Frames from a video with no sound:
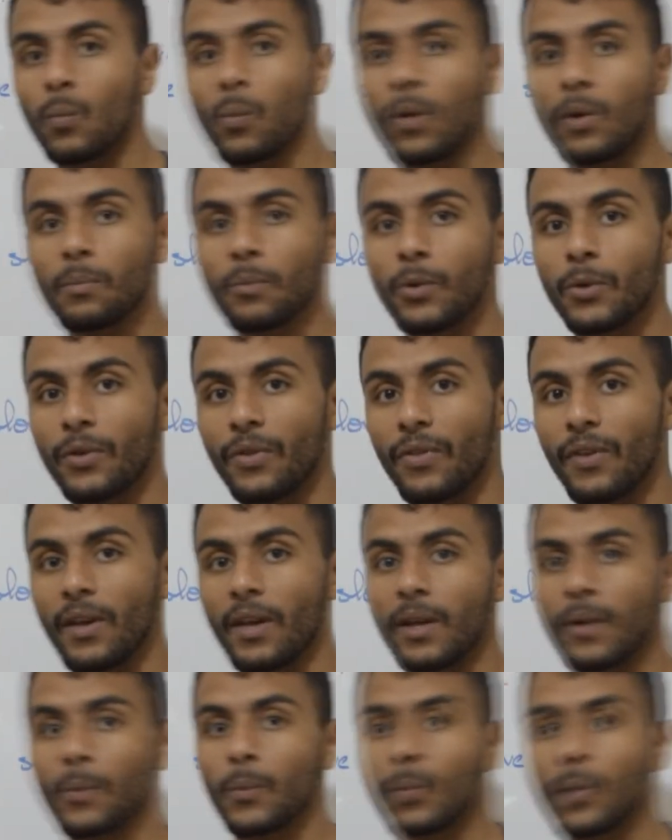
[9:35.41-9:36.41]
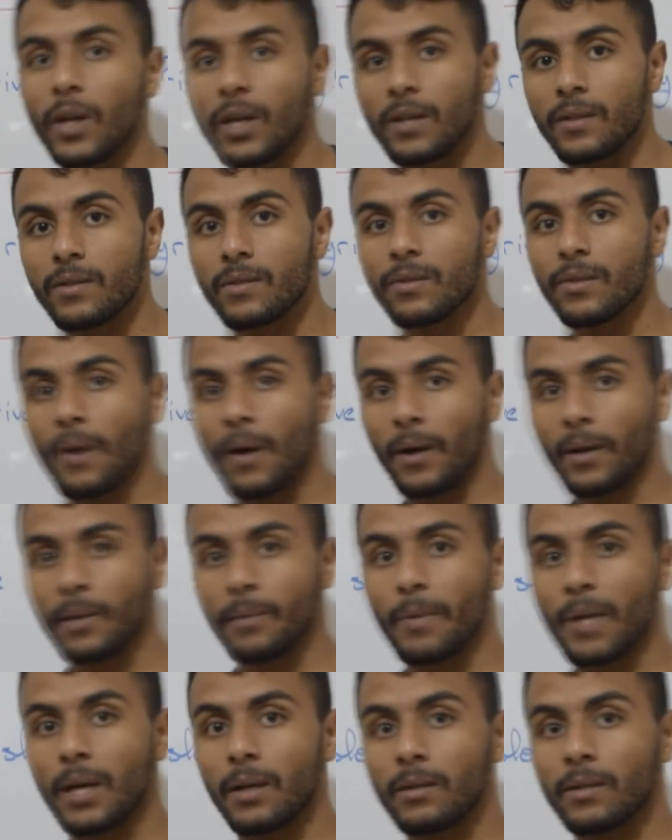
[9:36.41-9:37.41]
One more thing we need to talk
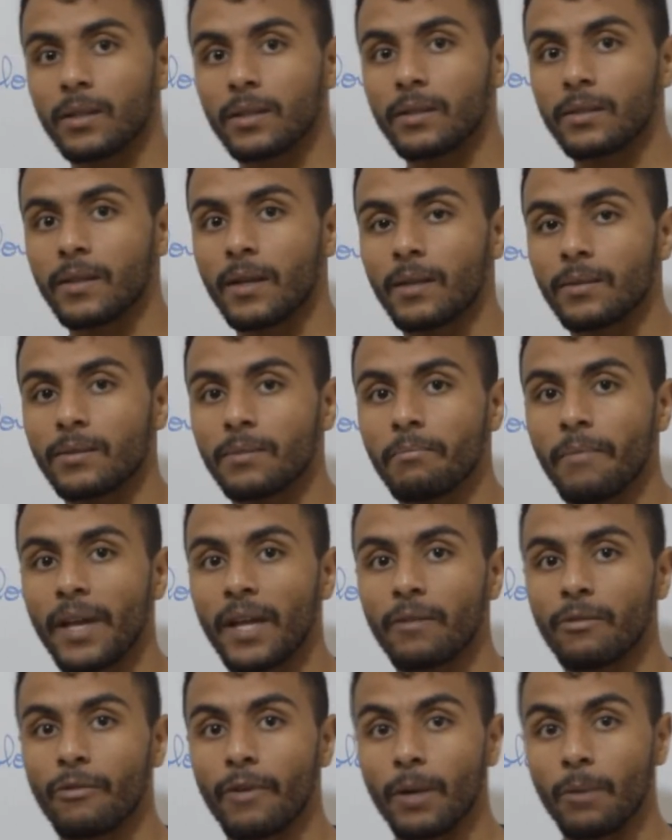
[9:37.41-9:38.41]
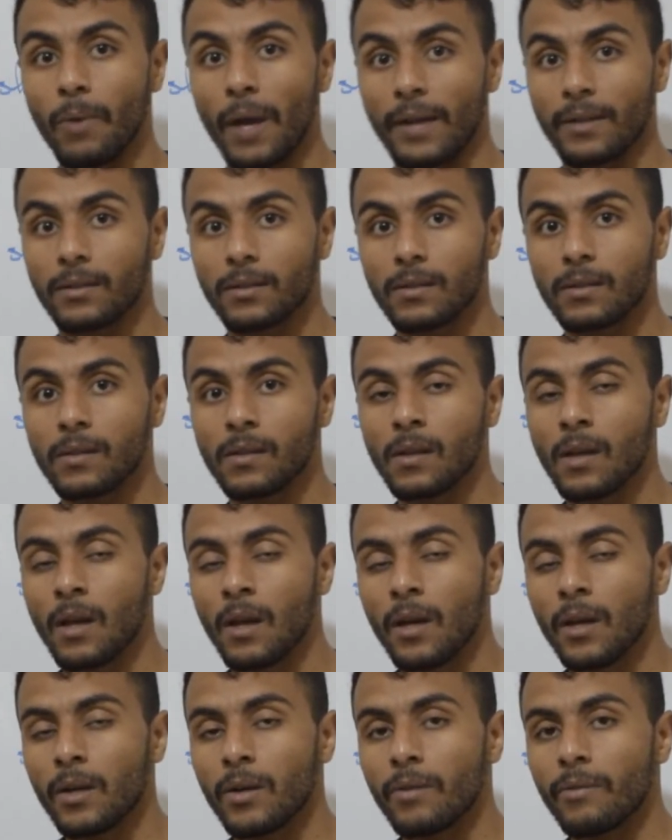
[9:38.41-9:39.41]
about is how to make requests.
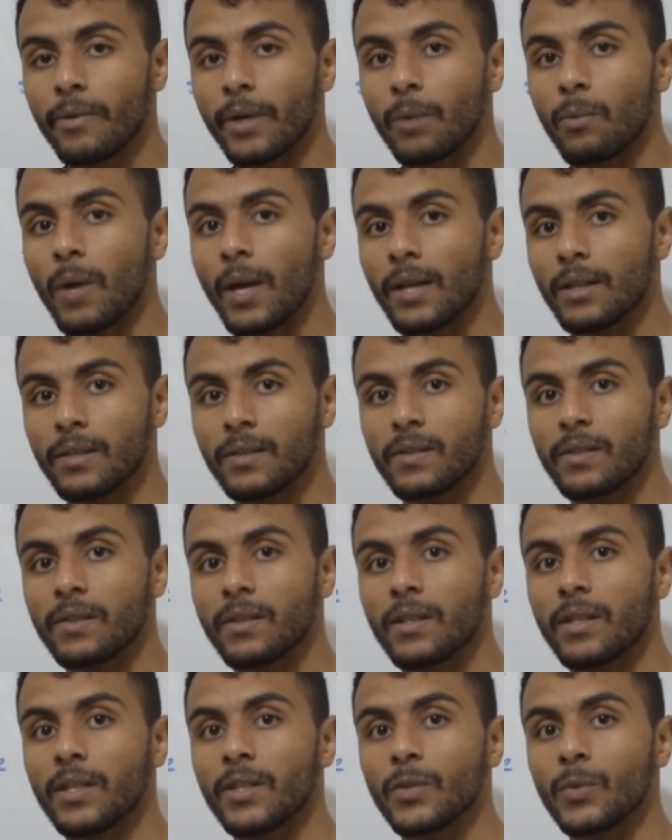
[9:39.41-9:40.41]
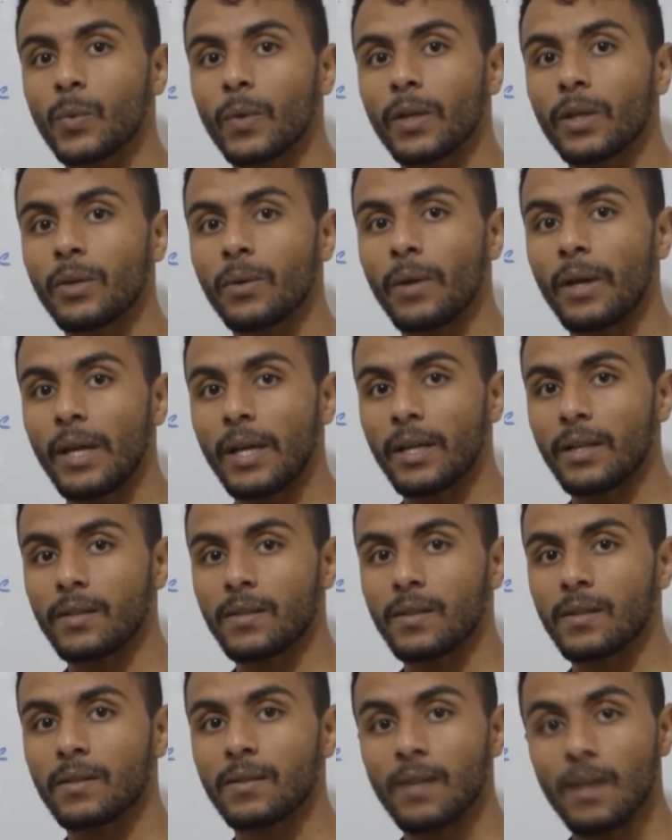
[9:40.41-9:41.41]
Requests is when you
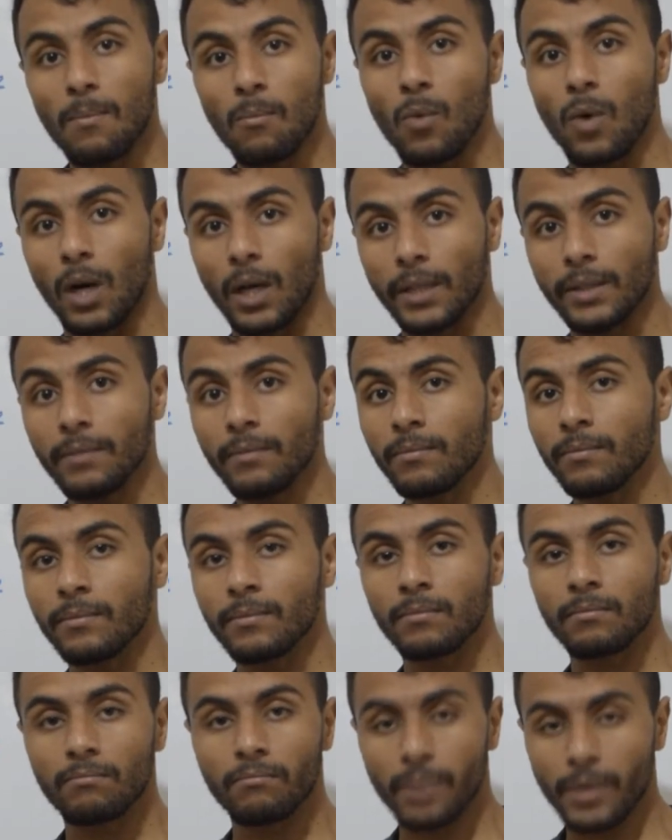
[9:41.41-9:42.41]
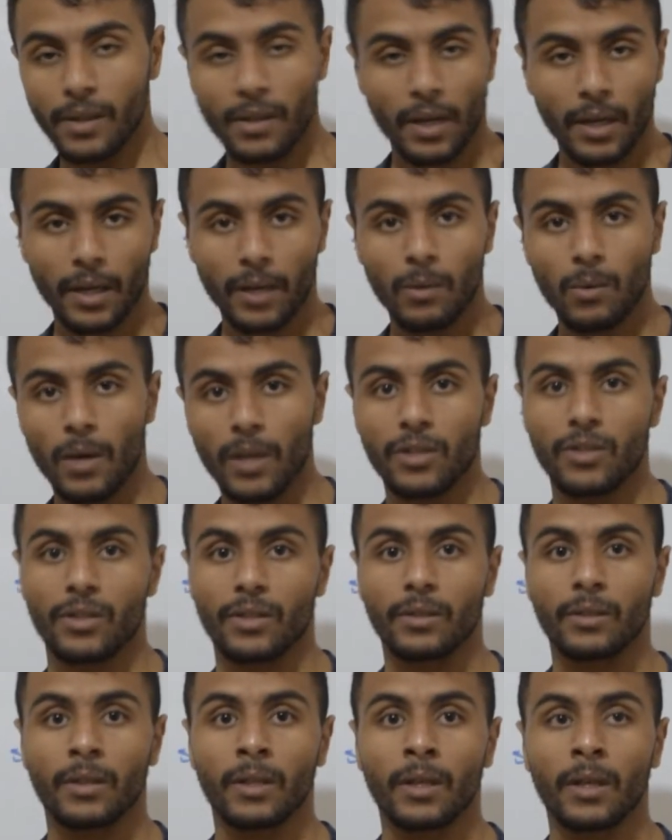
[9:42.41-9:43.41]
ask someone, but not a
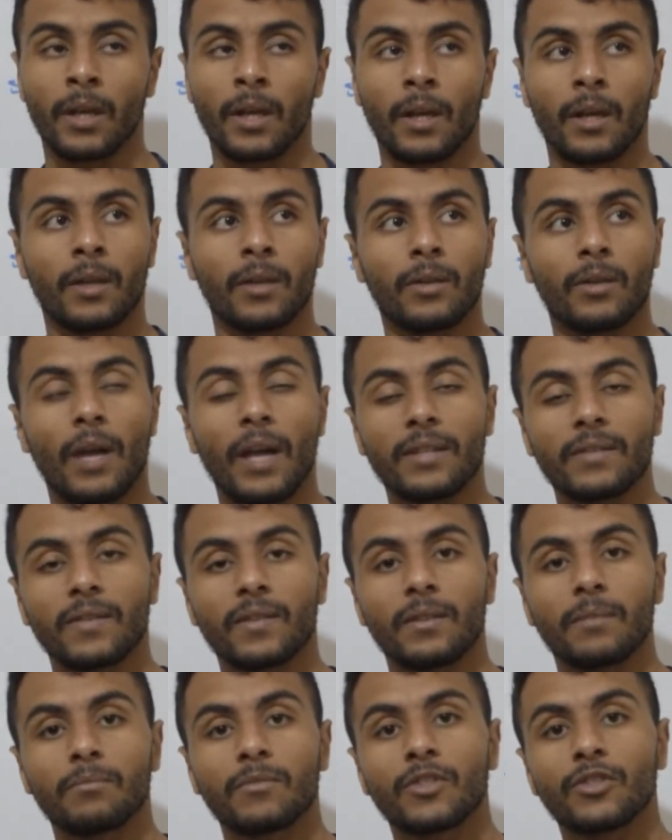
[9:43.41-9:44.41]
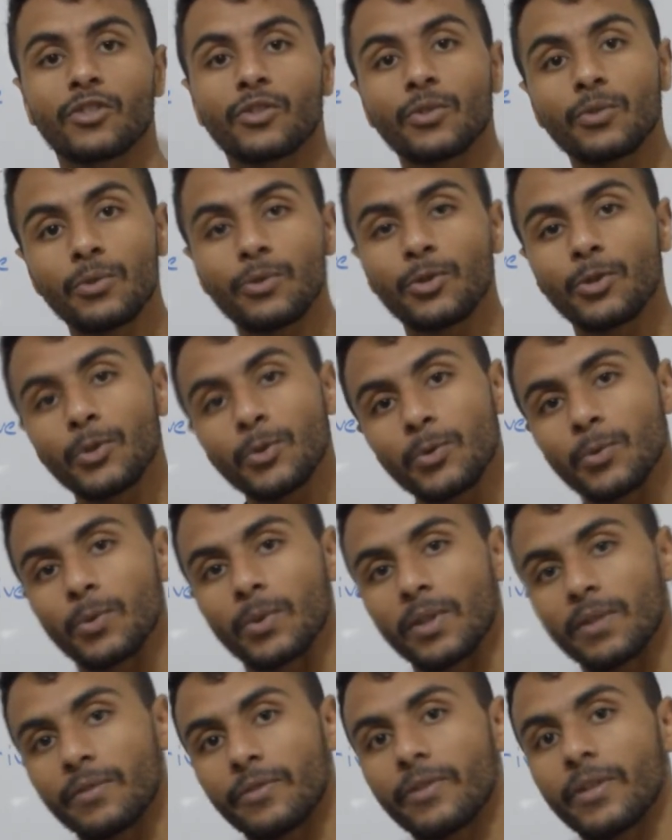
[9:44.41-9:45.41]
question. You ask them to do you
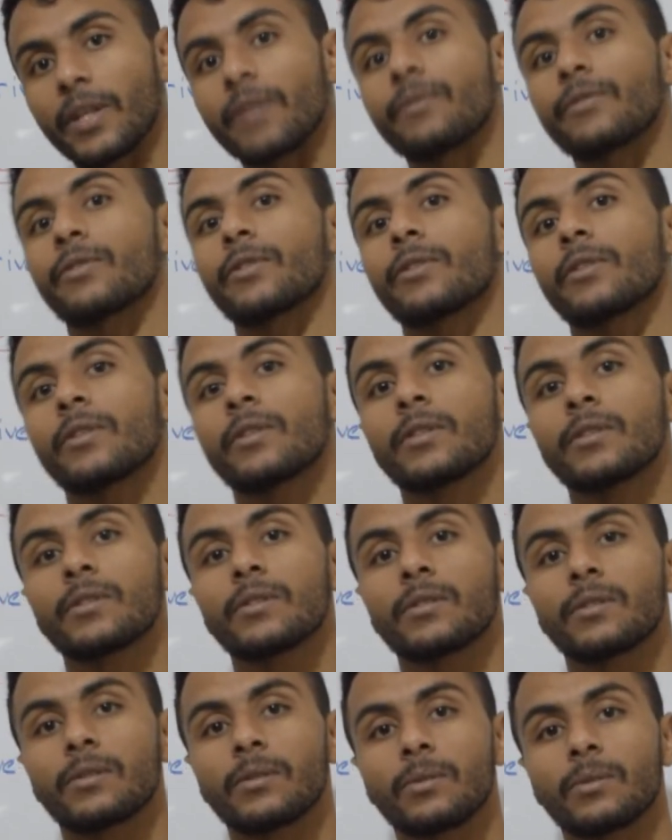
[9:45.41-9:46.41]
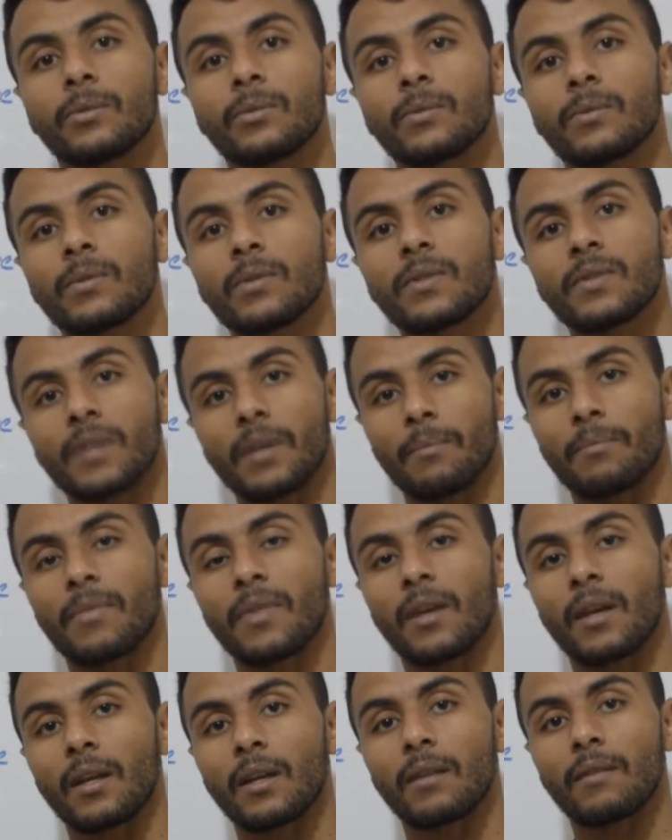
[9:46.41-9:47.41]
a favor, to do
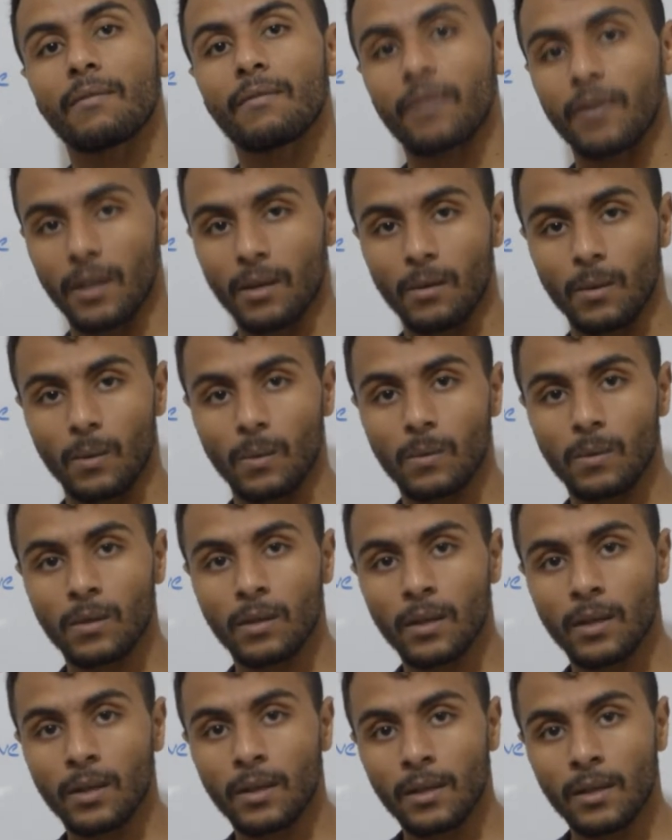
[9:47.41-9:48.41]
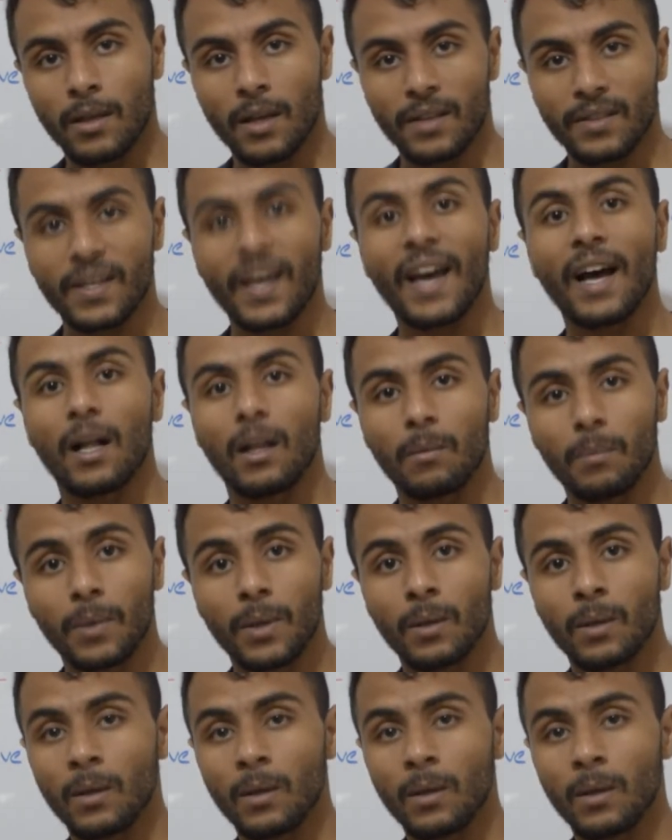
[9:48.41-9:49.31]
something for you as a help.